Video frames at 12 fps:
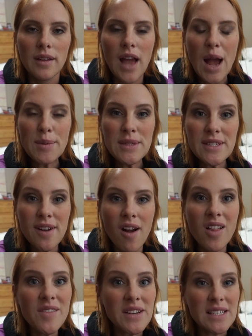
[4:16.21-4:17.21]
It happens to
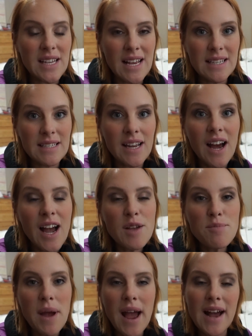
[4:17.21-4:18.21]
all of us as
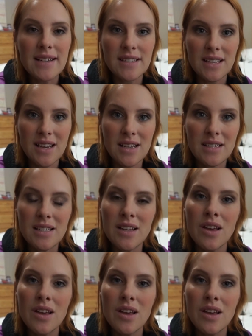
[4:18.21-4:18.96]
time passes.